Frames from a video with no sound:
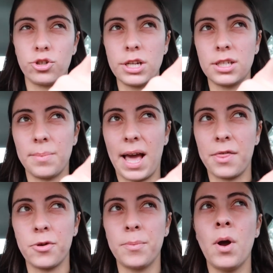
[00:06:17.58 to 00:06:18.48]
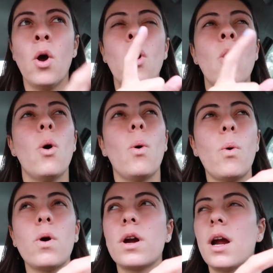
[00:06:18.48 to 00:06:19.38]
straight to the bathroom,
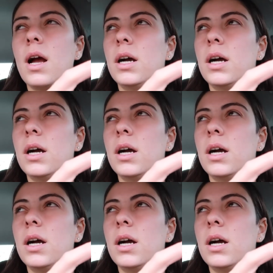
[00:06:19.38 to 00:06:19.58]
or